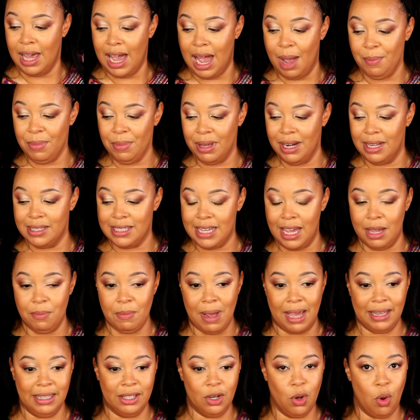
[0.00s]
I'm going to take
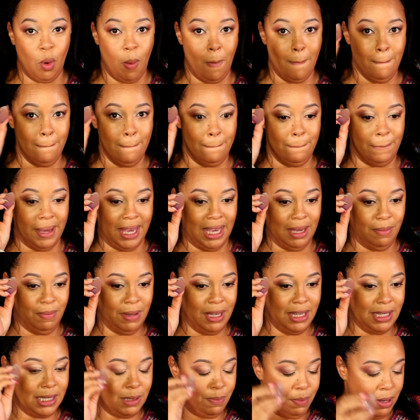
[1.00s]
my little
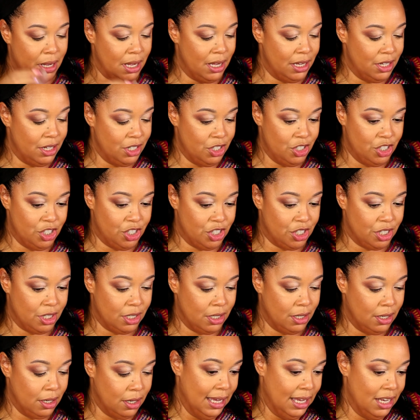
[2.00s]
baby sponge
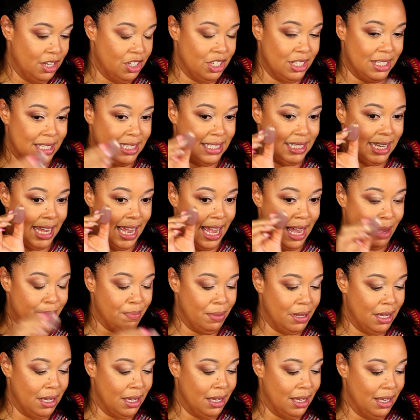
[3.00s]
and just
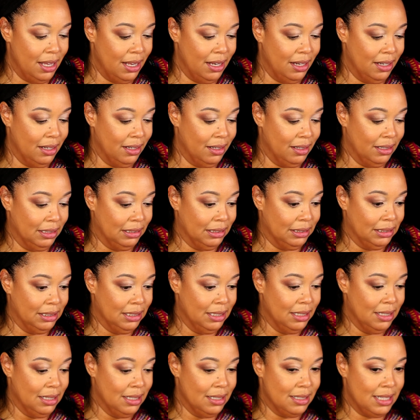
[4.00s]
tap it and
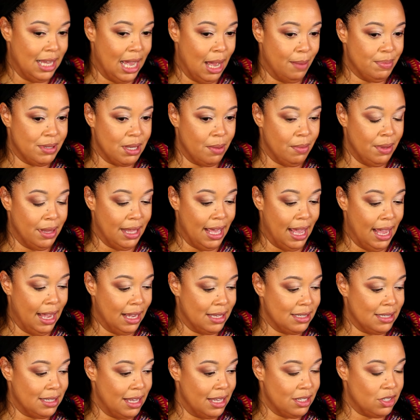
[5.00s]
tap some of the
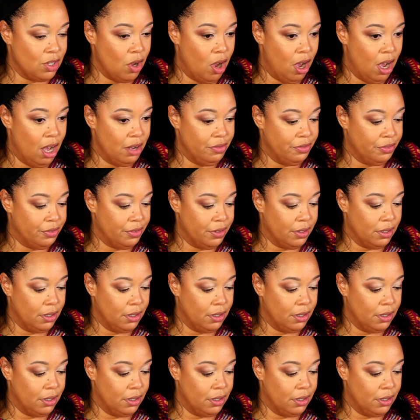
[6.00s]
excess off.